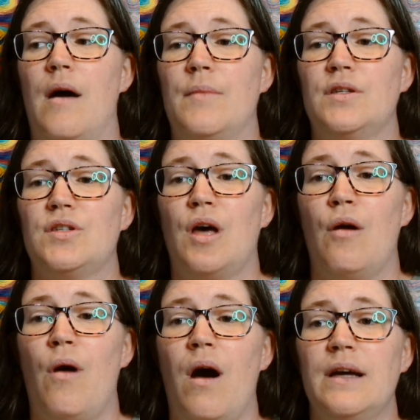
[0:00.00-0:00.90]

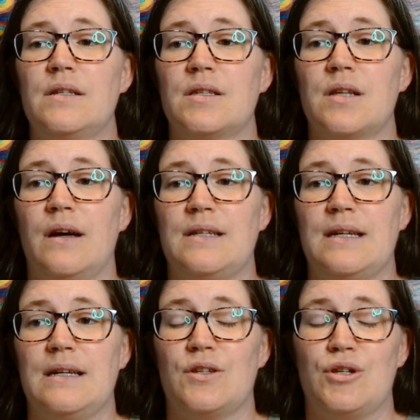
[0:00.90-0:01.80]
So I
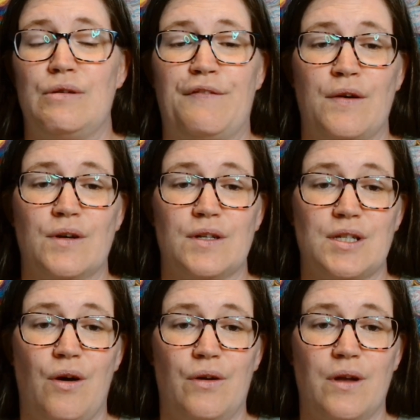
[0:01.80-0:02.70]
decided to focus
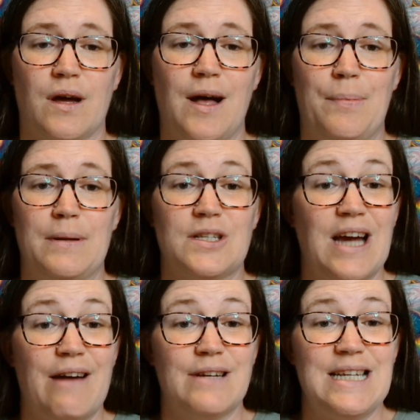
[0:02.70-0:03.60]
on a couple of
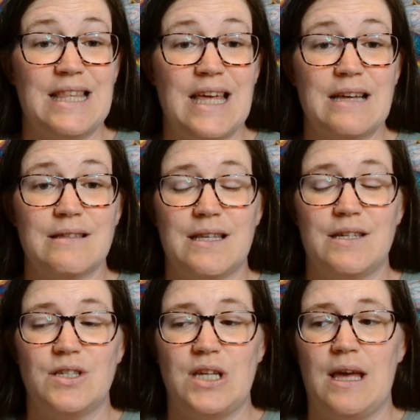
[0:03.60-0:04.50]
charity things
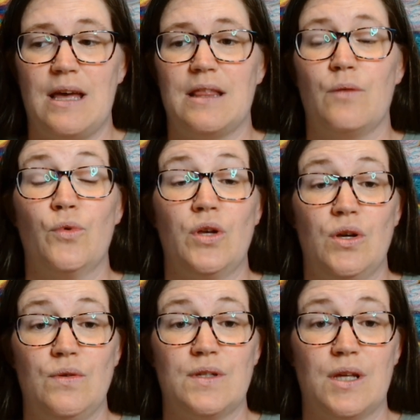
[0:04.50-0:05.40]
this year that will
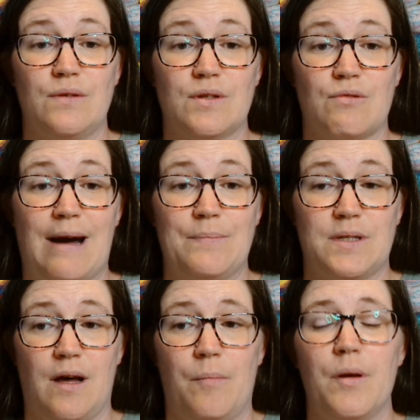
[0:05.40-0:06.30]
use those scraps
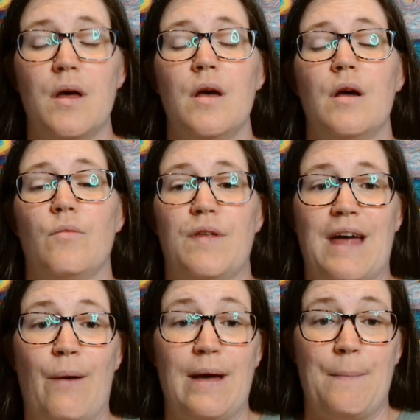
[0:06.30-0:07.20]
up
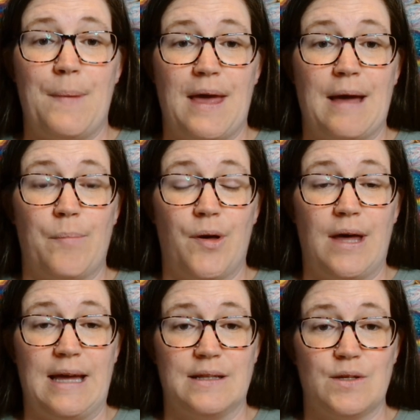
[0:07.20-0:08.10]
without it being put
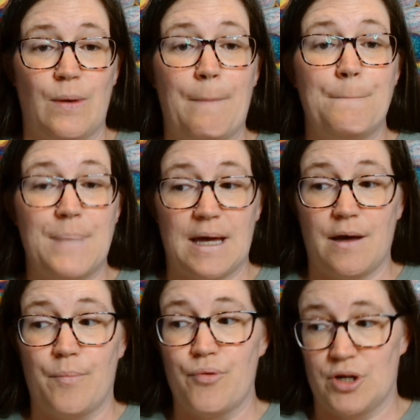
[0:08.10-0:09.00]
into a
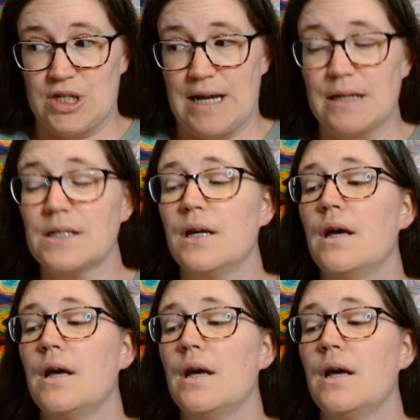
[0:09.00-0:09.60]
bigger project.